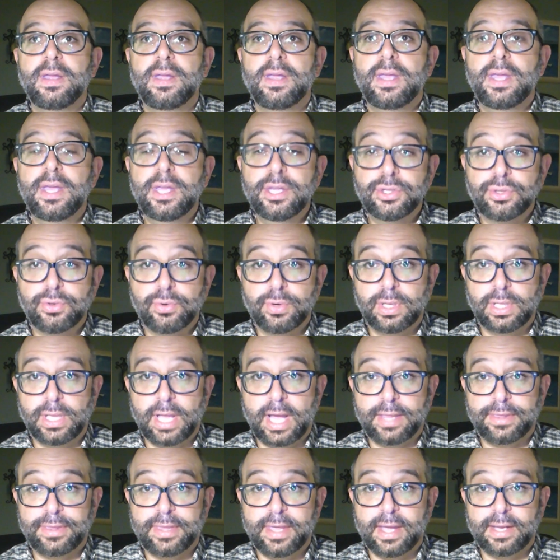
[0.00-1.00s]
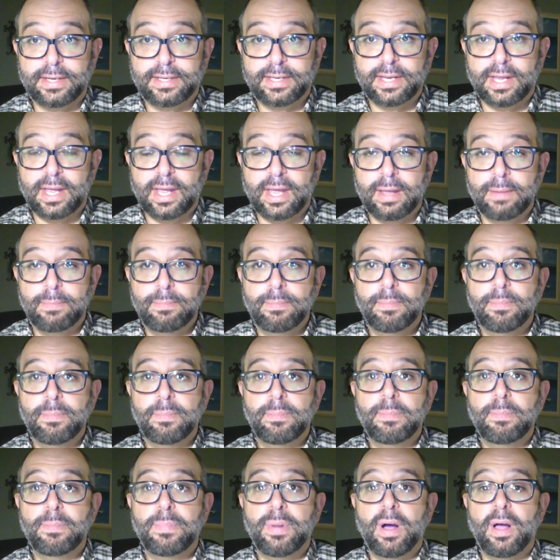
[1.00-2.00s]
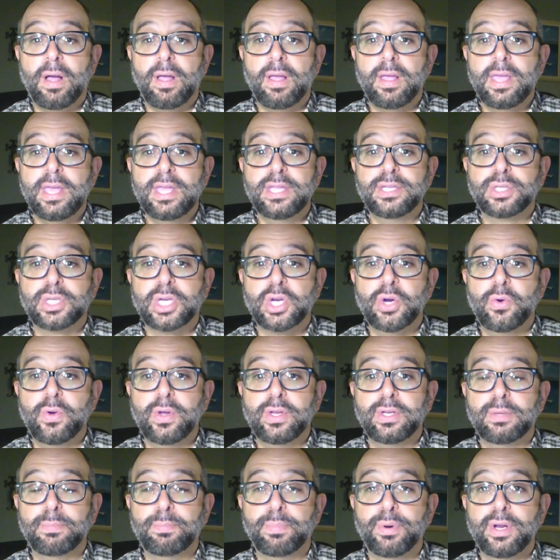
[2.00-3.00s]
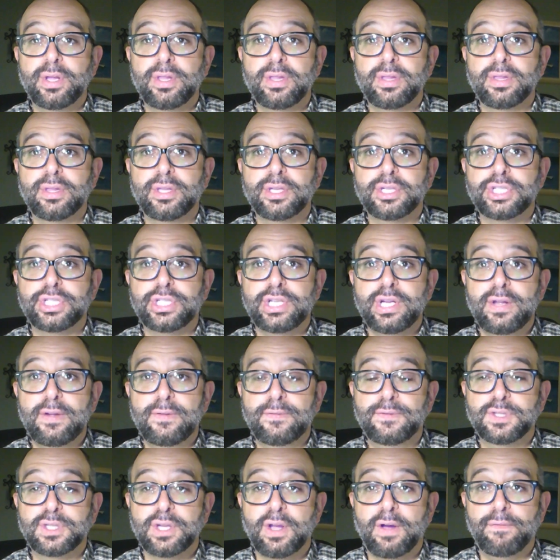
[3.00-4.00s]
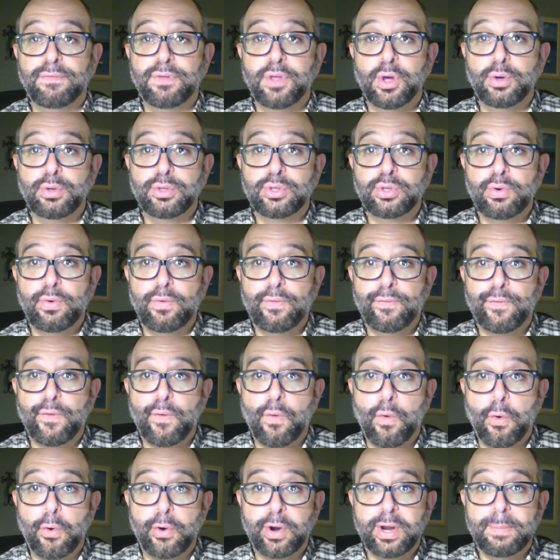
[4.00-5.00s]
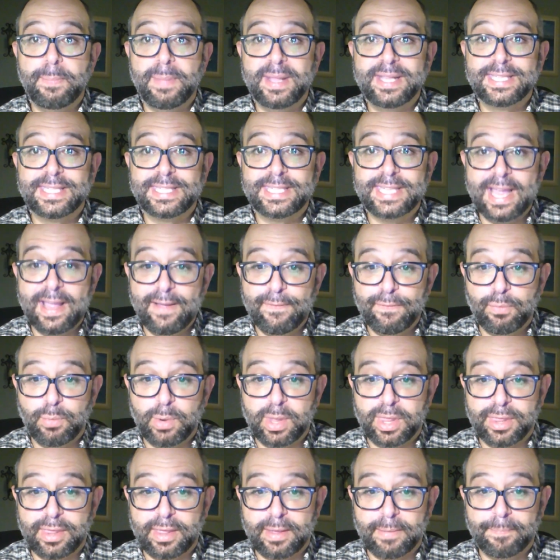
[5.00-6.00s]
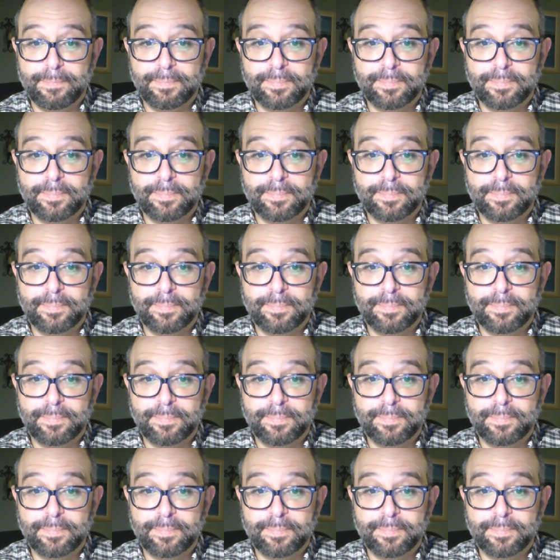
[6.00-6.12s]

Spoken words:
Israel at that time, but he's going to bring the sheaves of those who've already been saved with him.